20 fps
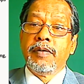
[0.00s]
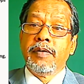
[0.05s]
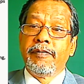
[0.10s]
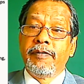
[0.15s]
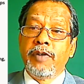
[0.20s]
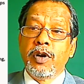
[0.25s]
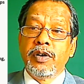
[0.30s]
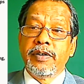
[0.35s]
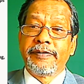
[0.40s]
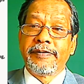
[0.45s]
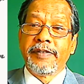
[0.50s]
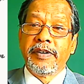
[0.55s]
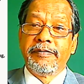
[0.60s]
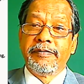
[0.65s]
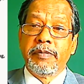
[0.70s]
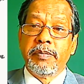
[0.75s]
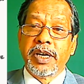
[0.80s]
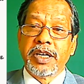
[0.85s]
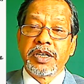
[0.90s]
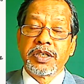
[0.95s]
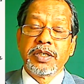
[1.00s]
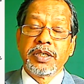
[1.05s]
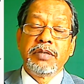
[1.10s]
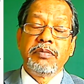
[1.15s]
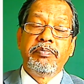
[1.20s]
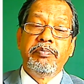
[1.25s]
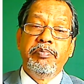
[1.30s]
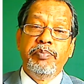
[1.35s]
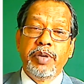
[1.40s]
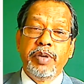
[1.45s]
Flow of
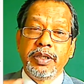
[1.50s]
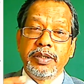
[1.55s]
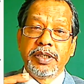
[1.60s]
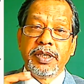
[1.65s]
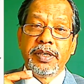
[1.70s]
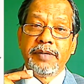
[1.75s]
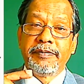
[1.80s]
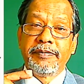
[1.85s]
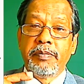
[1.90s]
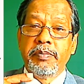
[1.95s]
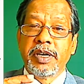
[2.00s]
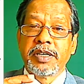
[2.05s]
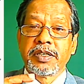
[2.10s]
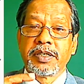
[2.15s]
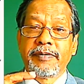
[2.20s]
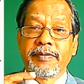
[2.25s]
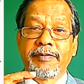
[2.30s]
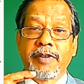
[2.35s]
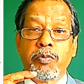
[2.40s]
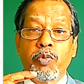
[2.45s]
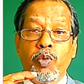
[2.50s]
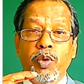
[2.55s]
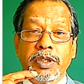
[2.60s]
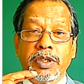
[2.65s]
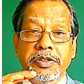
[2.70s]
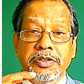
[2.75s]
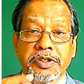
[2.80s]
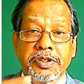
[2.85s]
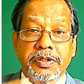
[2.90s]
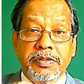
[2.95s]
information. Build the information from what
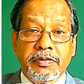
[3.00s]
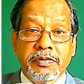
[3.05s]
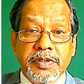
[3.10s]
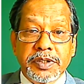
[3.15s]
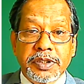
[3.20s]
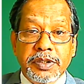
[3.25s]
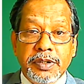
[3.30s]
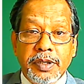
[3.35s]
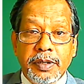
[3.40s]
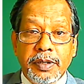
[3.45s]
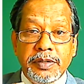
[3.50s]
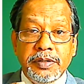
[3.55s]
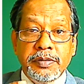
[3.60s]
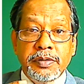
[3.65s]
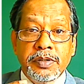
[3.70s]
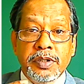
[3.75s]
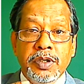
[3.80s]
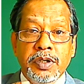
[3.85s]
the students know